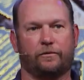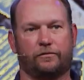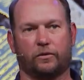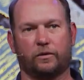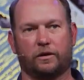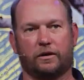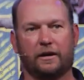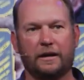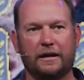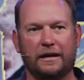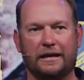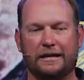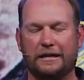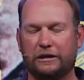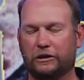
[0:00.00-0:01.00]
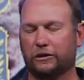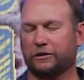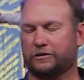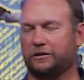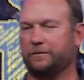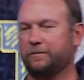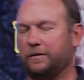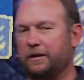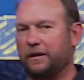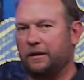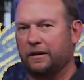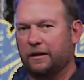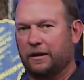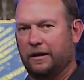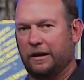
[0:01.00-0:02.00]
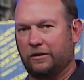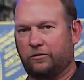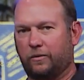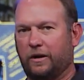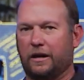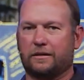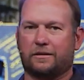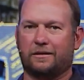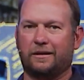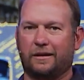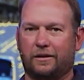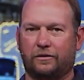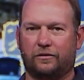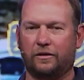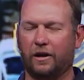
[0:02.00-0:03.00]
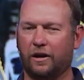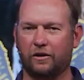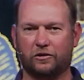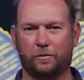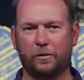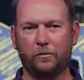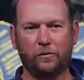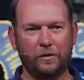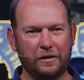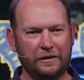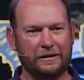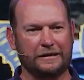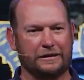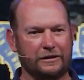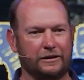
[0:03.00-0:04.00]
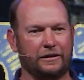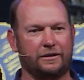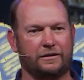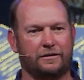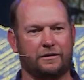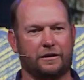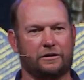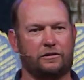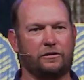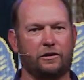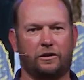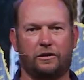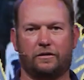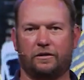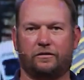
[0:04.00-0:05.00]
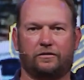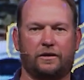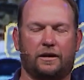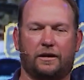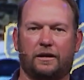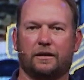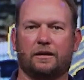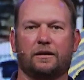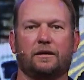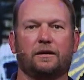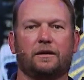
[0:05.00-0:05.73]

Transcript: before. And he looked at me as we're out there and he goes, You know, it's been really good to get to know you in this setting.